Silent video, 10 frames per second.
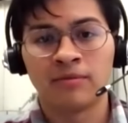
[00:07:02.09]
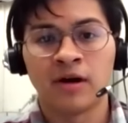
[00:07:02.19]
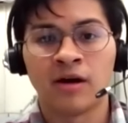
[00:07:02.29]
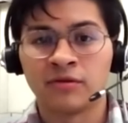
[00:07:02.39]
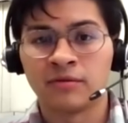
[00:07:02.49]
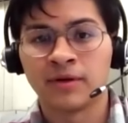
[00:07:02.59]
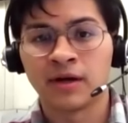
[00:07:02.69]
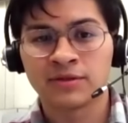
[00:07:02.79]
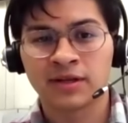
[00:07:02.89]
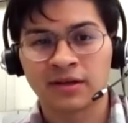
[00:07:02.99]
offer, but
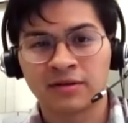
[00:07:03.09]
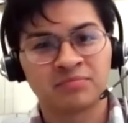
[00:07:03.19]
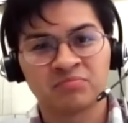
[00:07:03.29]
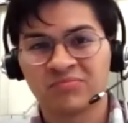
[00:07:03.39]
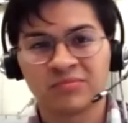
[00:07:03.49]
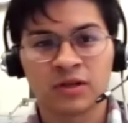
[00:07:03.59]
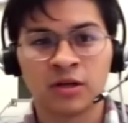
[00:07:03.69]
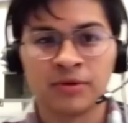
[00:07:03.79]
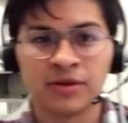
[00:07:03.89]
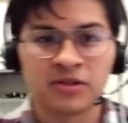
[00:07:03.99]
that was like a
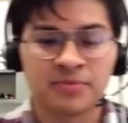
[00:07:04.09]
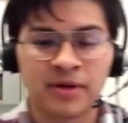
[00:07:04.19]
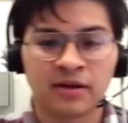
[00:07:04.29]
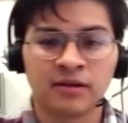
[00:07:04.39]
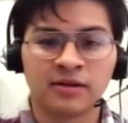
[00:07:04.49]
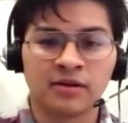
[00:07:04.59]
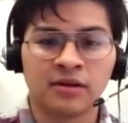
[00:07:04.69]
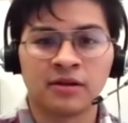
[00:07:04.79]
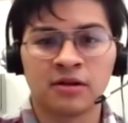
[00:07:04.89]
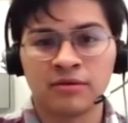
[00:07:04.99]
couple of years back. I think
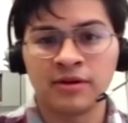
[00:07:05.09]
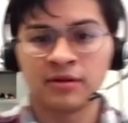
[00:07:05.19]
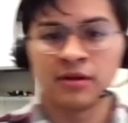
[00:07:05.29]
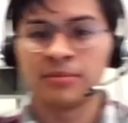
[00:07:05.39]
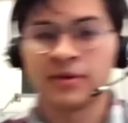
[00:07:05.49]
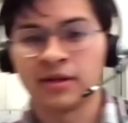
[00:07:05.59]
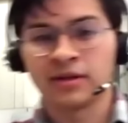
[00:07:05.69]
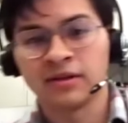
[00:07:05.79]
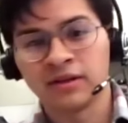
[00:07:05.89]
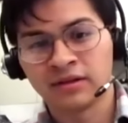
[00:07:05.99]
in the current update,
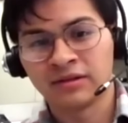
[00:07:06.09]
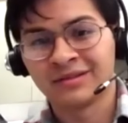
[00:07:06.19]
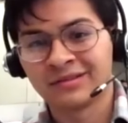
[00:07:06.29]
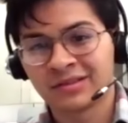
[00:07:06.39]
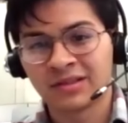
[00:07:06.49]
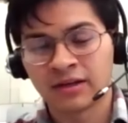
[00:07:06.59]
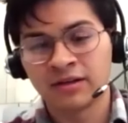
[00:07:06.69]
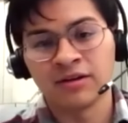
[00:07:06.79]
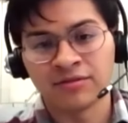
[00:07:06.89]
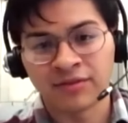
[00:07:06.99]
I
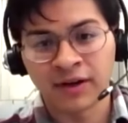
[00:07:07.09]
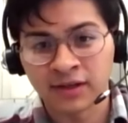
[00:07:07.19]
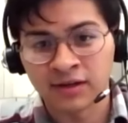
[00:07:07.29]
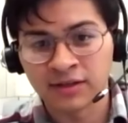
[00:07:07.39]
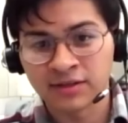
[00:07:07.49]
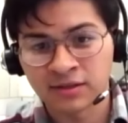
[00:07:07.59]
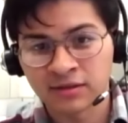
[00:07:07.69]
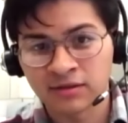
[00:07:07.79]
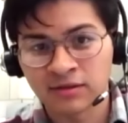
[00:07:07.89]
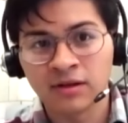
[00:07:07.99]
couldn't find it, at least.
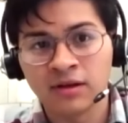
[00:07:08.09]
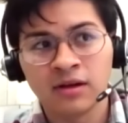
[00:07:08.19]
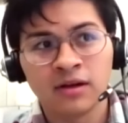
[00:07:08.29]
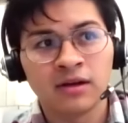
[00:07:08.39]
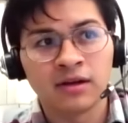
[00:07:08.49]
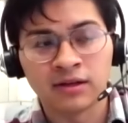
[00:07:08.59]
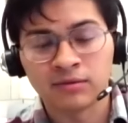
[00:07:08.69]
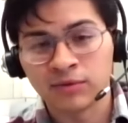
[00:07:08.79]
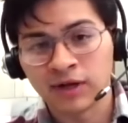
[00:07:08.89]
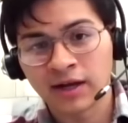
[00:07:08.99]

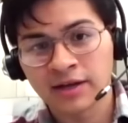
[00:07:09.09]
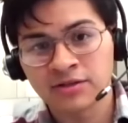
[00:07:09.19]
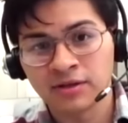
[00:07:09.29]
And when I actually